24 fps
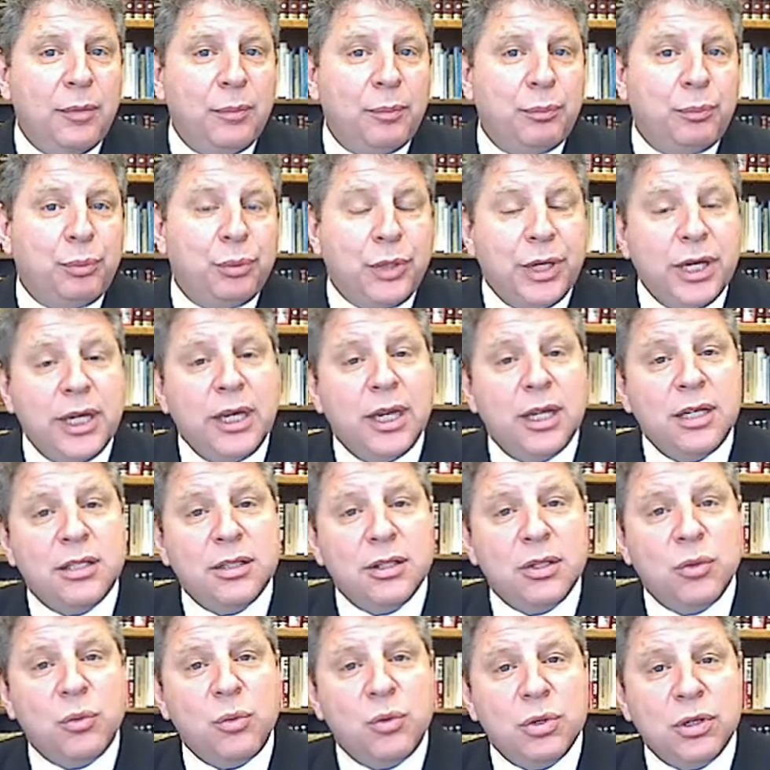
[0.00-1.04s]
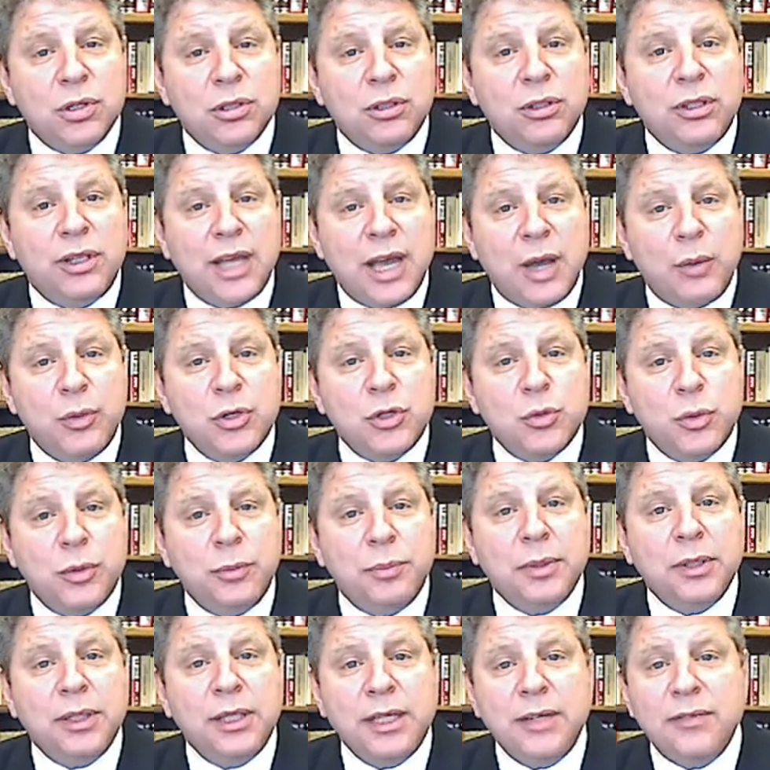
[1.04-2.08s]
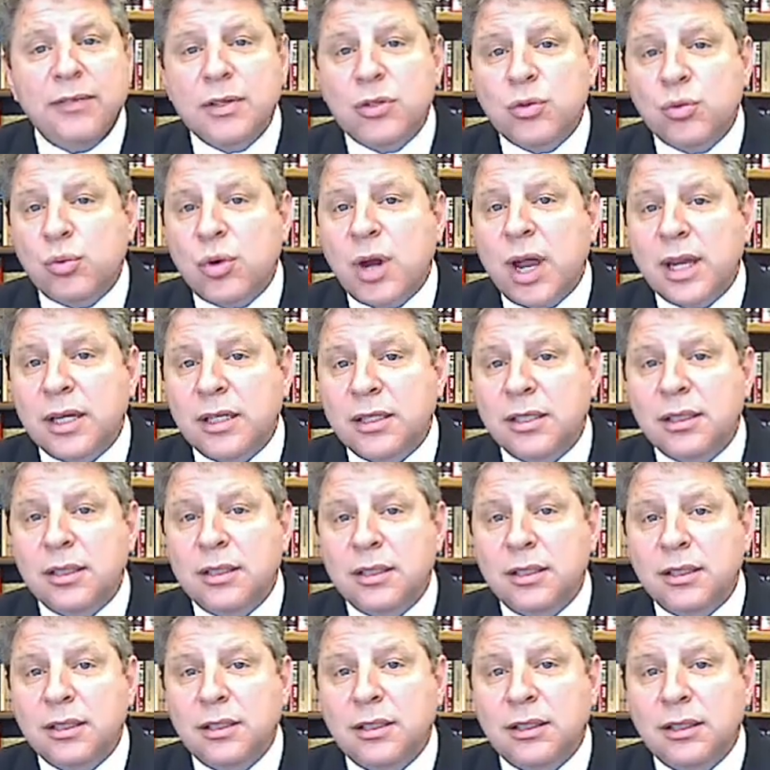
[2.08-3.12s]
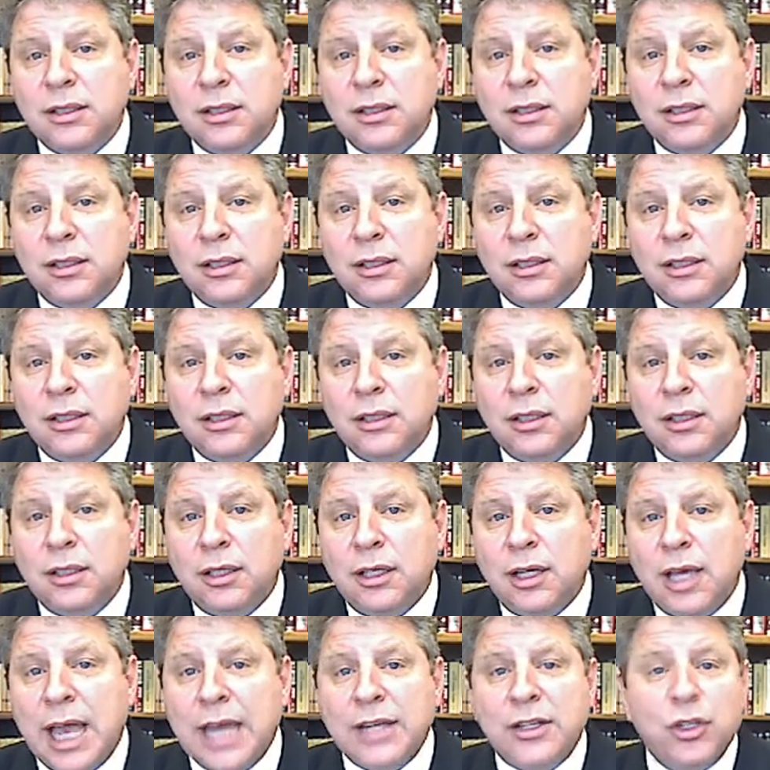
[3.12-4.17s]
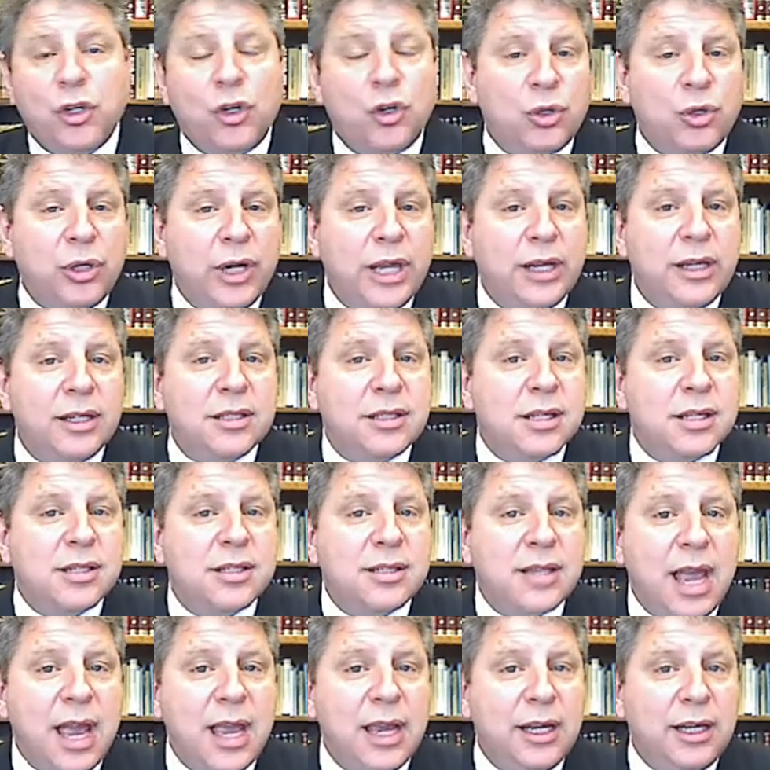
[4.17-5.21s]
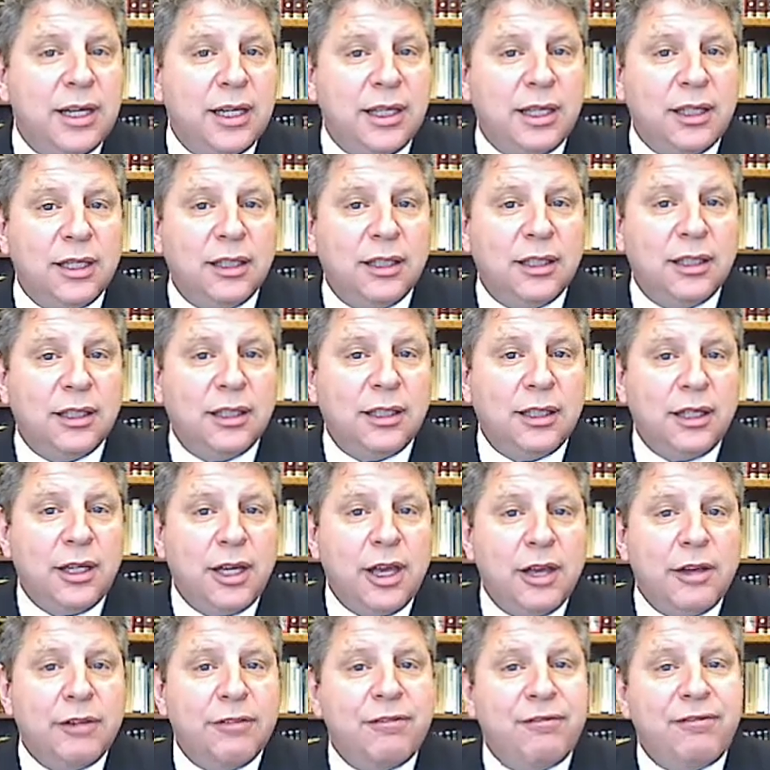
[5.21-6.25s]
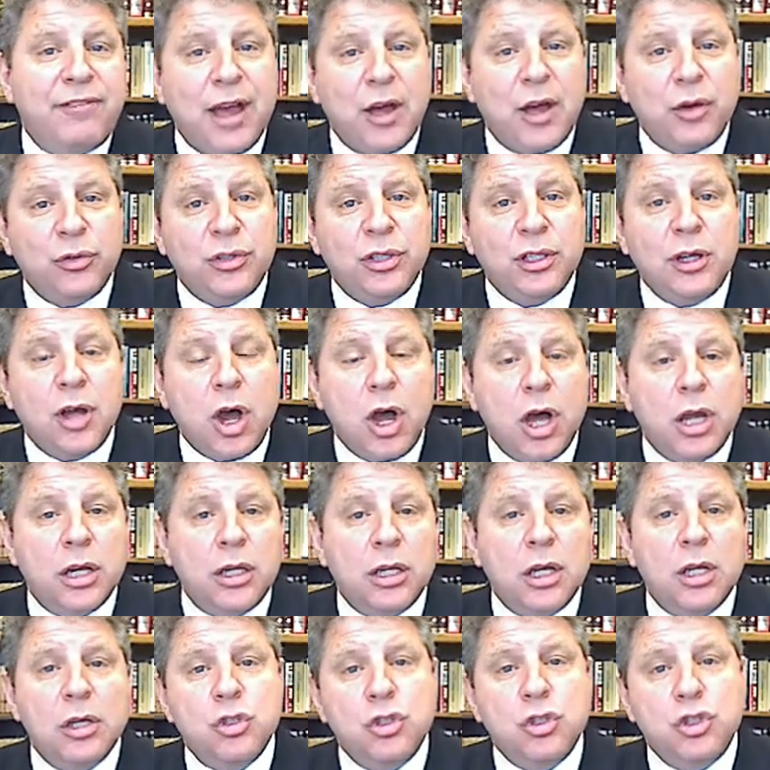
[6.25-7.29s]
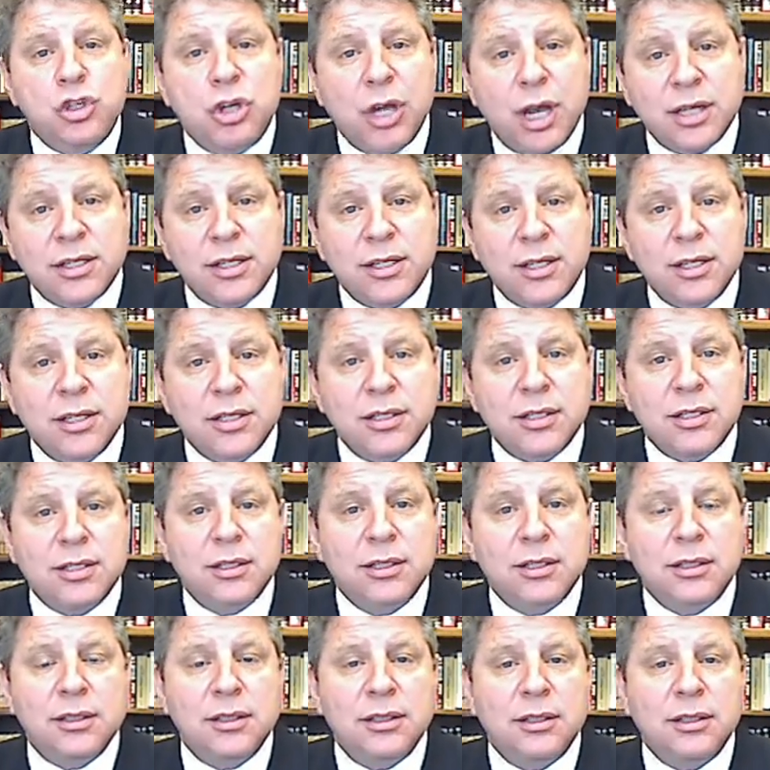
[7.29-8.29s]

bring into the world that which we believe is right, and to create a society founded on justice